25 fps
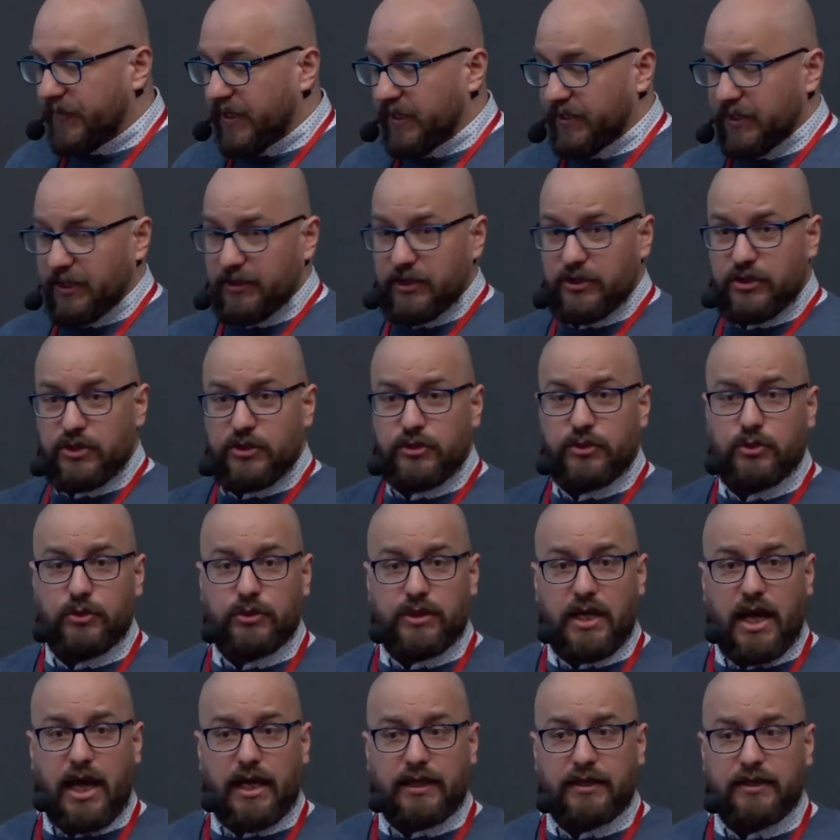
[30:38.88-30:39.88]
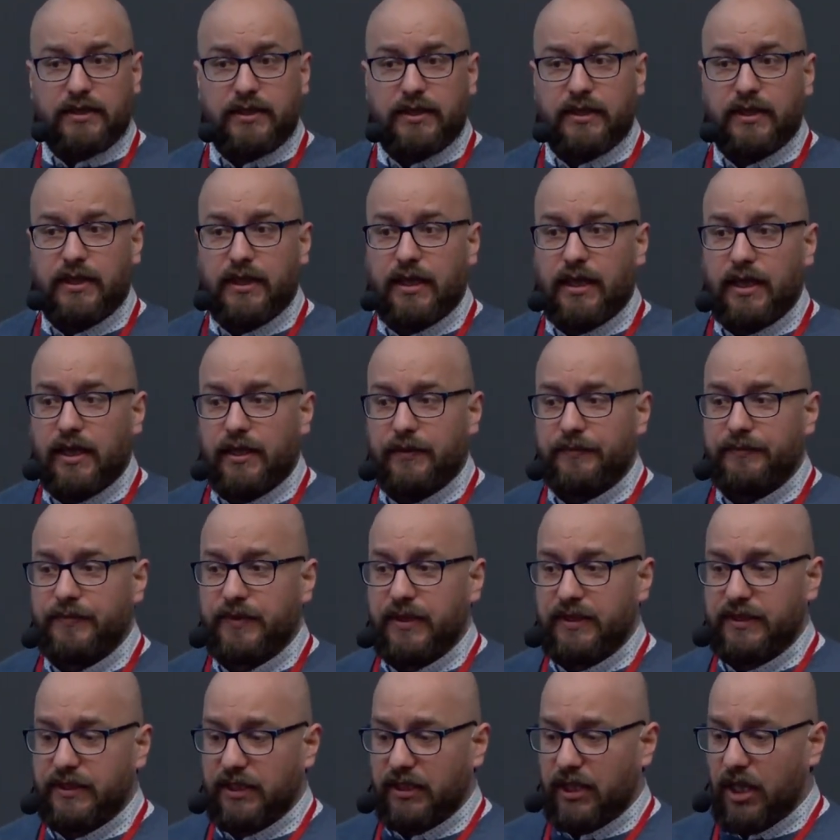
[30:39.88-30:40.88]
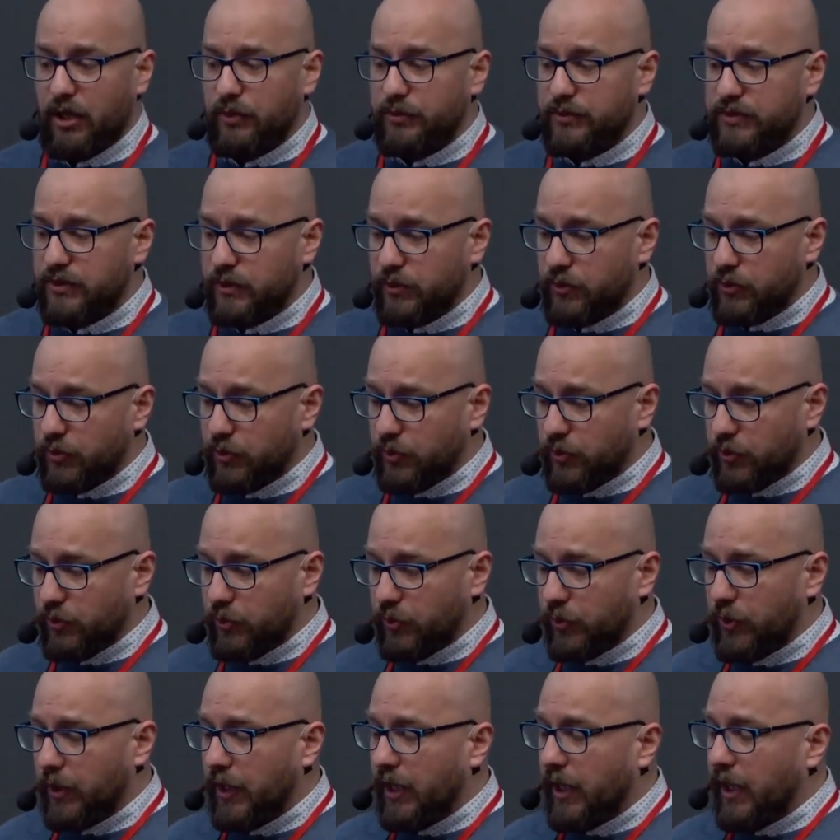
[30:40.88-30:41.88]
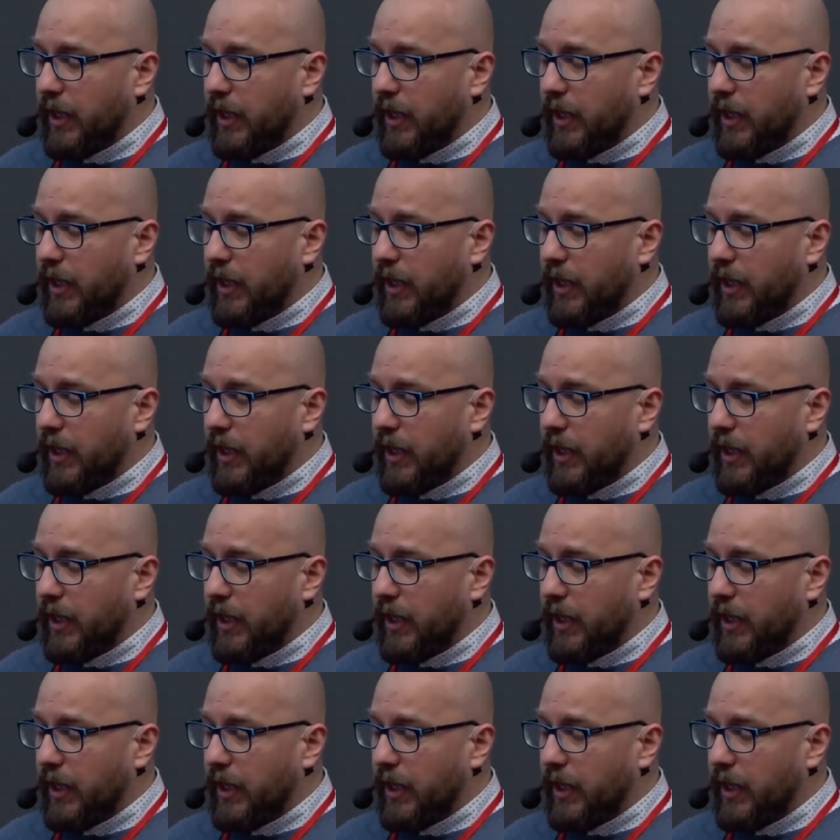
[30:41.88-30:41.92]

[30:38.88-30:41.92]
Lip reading: In addition to that, it allows you to